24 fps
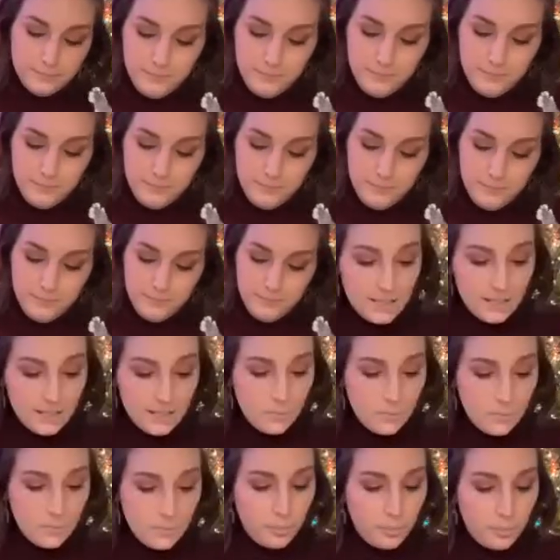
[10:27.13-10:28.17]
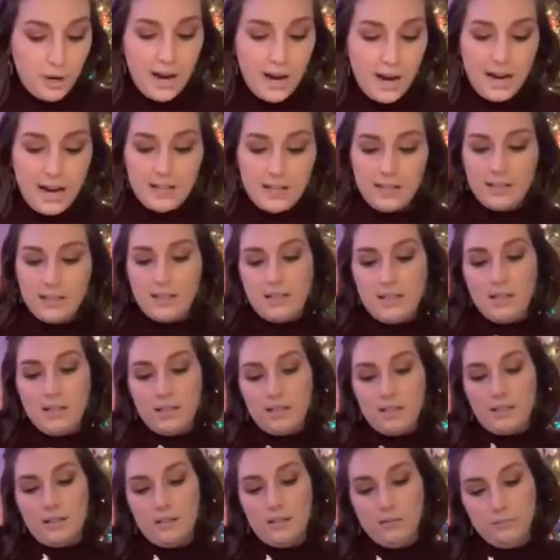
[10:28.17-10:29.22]
I didn't practice this,
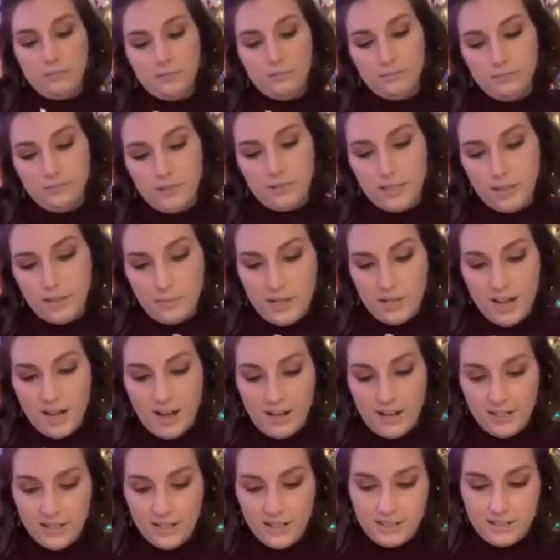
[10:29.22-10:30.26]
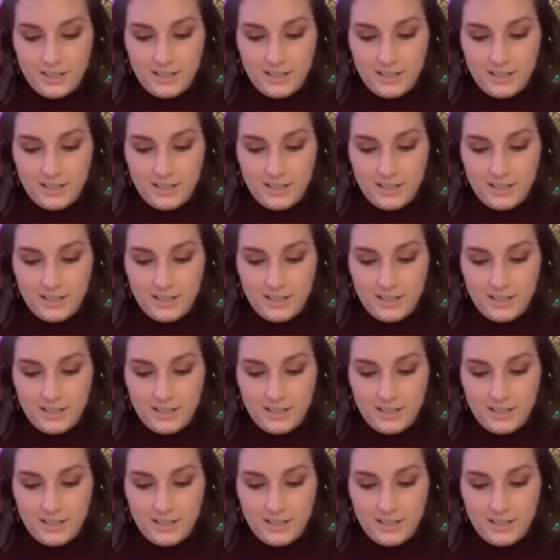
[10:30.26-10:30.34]
gonna be honest.